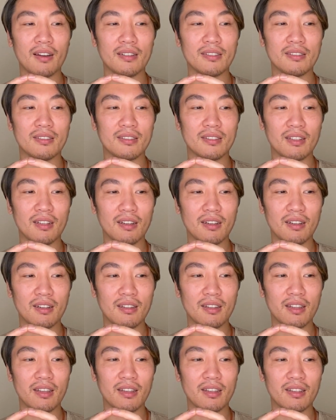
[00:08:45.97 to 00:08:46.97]
it's
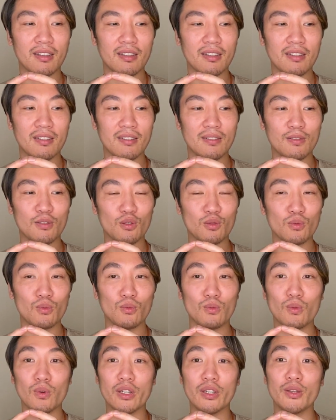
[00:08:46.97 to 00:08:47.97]
like
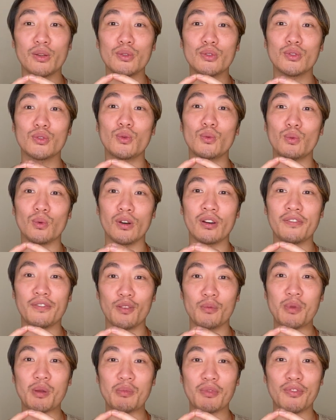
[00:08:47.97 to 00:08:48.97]
what used to work for
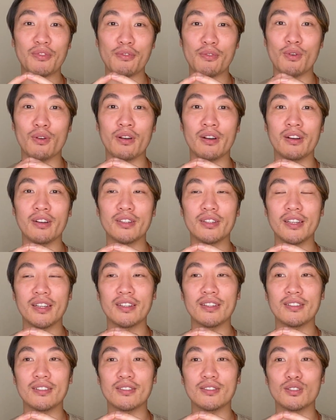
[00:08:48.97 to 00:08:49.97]
me before
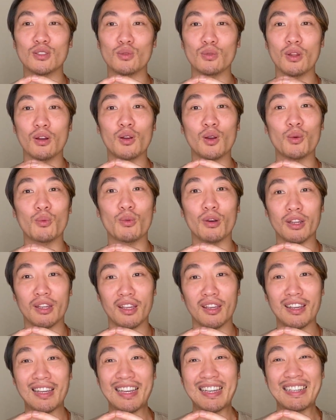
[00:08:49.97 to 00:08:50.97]
is no longer
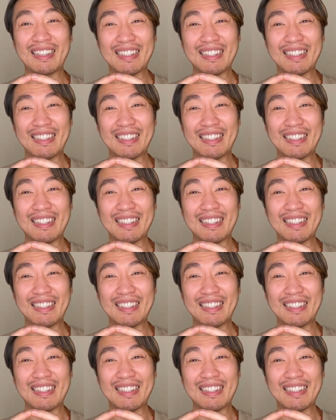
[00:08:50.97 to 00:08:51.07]
working.